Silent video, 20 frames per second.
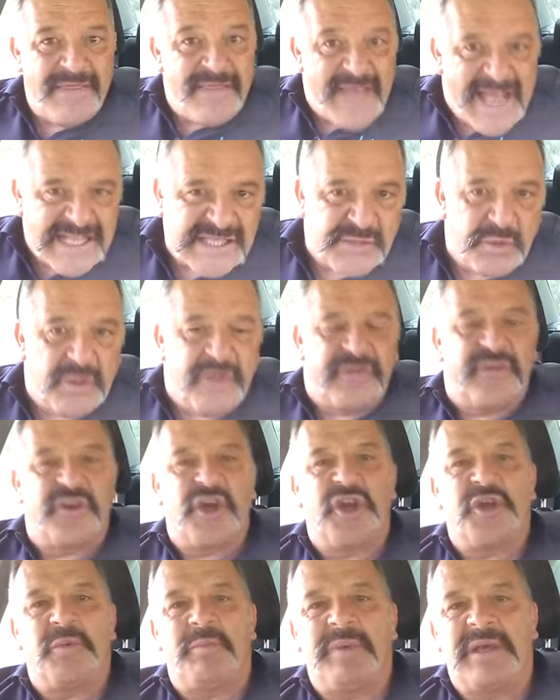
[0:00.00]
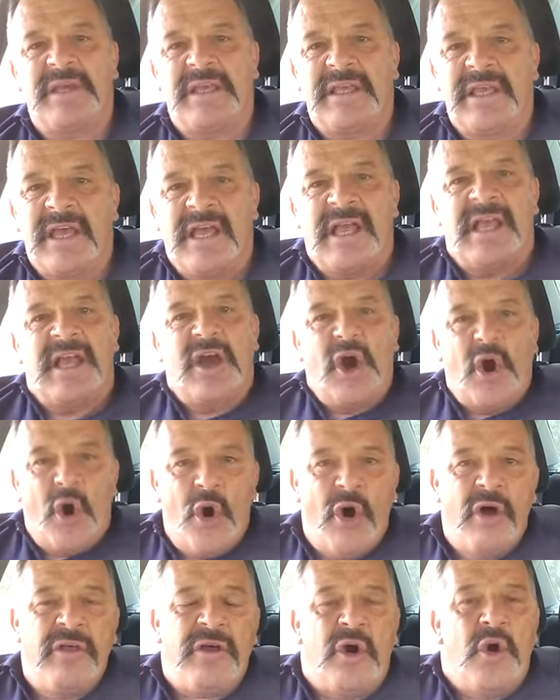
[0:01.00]
And that's what it's going to be.
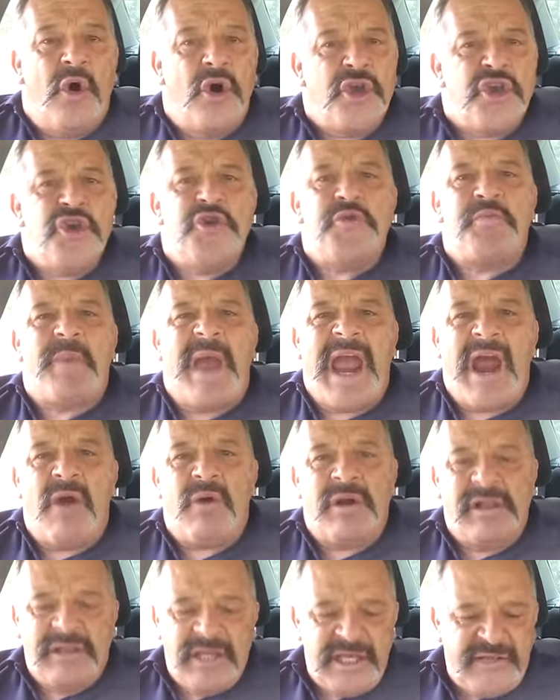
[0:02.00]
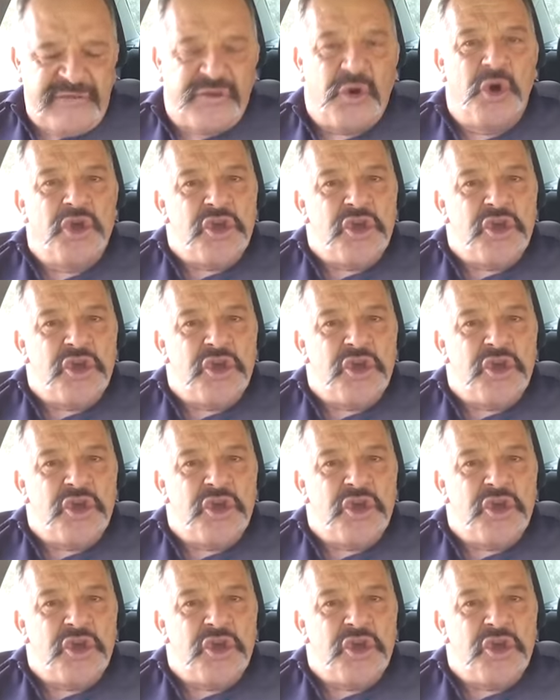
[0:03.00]
All you power elites,